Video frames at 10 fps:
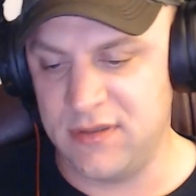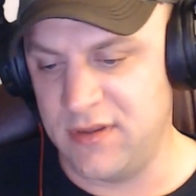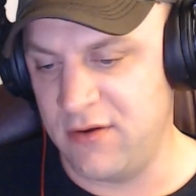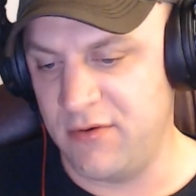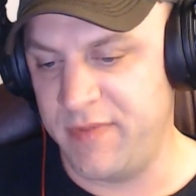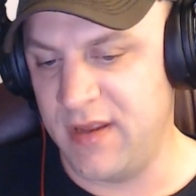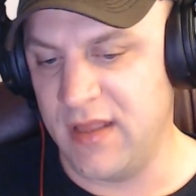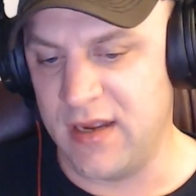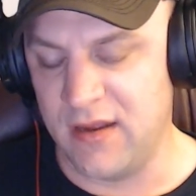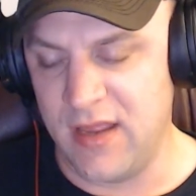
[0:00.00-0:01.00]
there would be
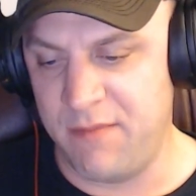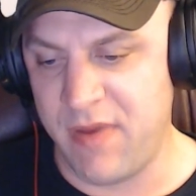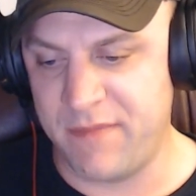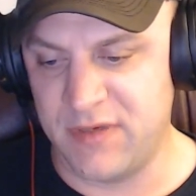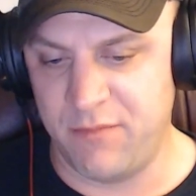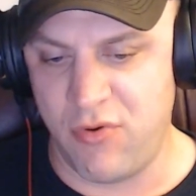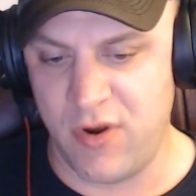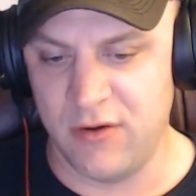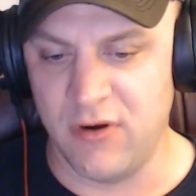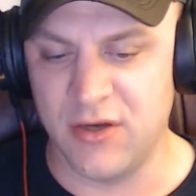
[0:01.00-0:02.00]
like a Pepsi
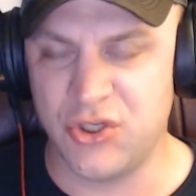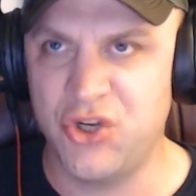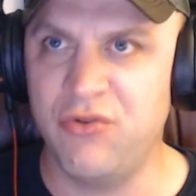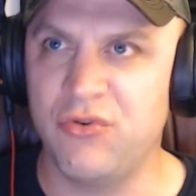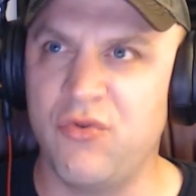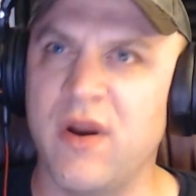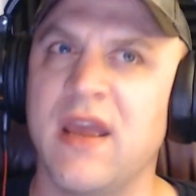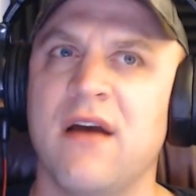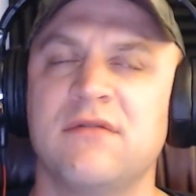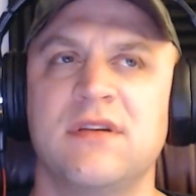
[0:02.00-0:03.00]
point around 220
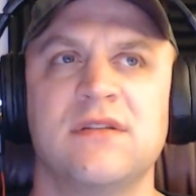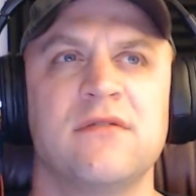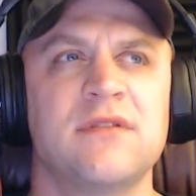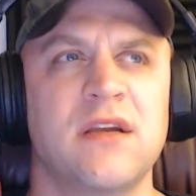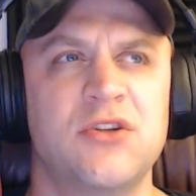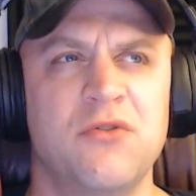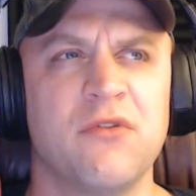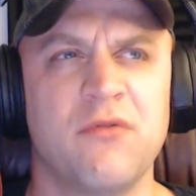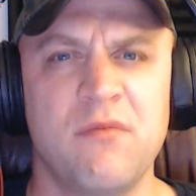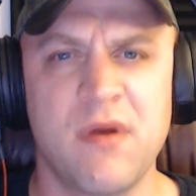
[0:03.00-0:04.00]
ounces. There was like 2 or
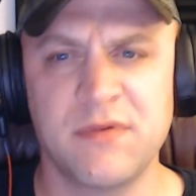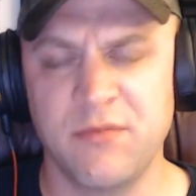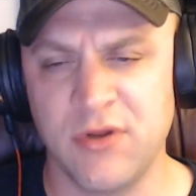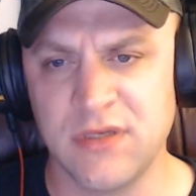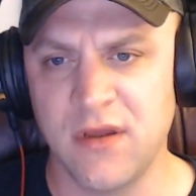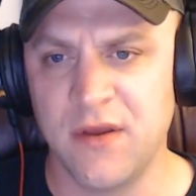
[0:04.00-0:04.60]
3 Pepsi points.